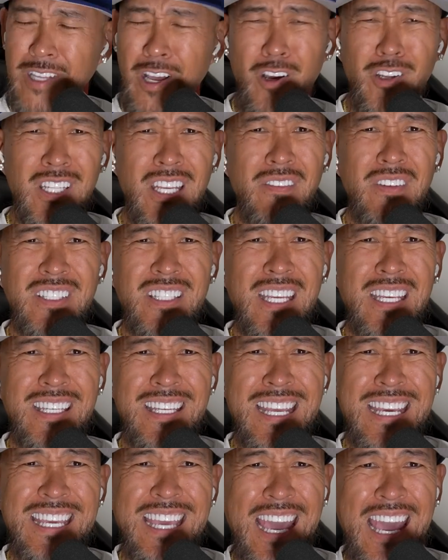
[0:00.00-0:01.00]
I don't even think
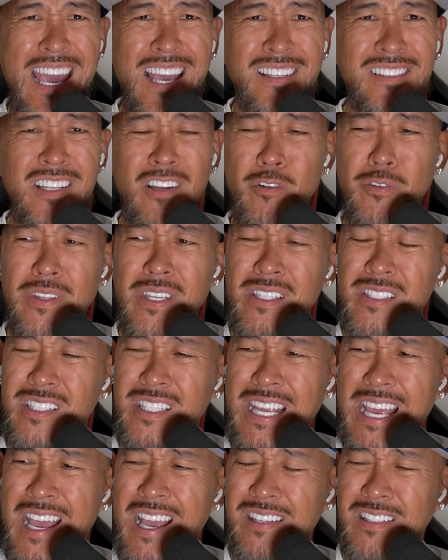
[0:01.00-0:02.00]
Nick asked. I don't think
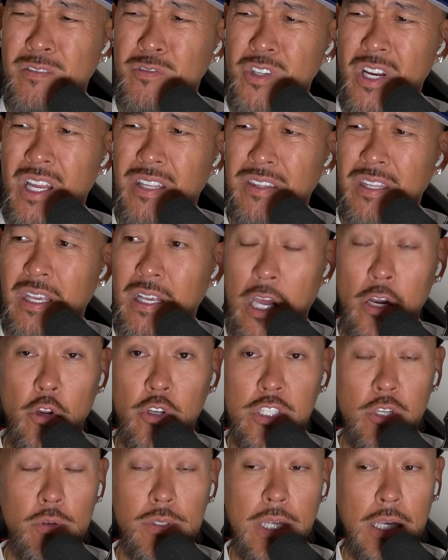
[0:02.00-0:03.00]
she asked. I'm trying to think. I know
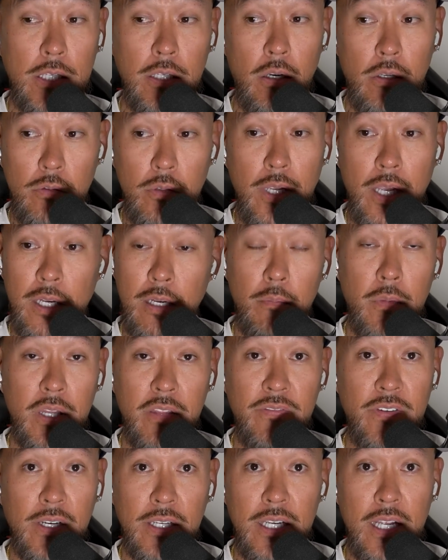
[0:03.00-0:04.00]
she was like, yo, you getting a
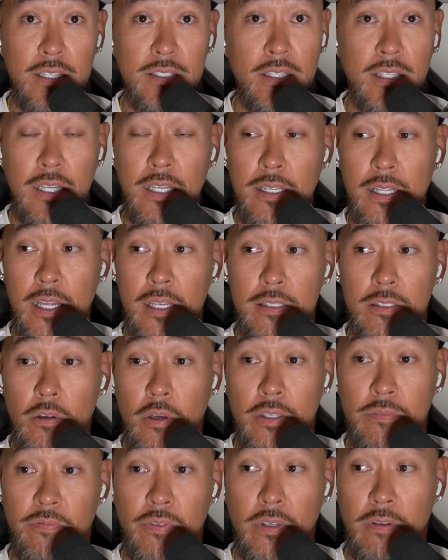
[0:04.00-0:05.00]
motherfucking STD test
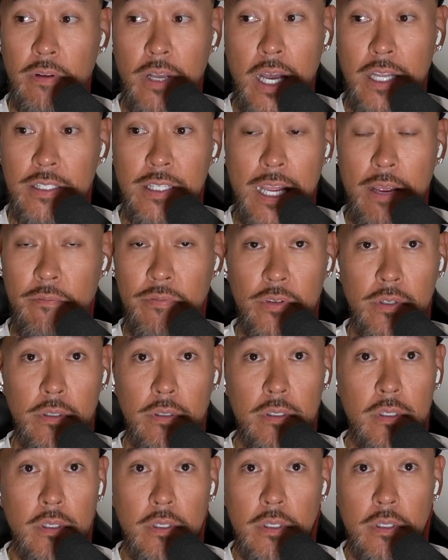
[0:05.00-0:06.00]
for goddamn
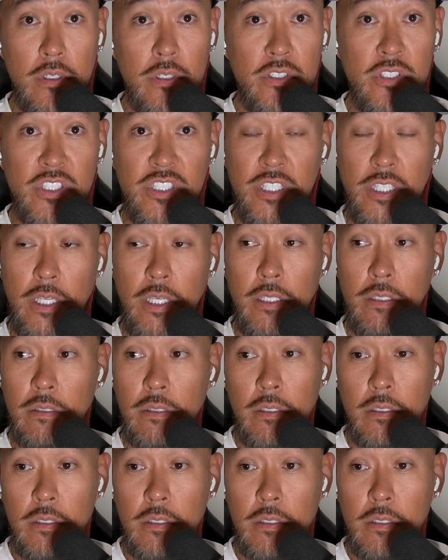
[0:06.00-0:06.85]
for shit.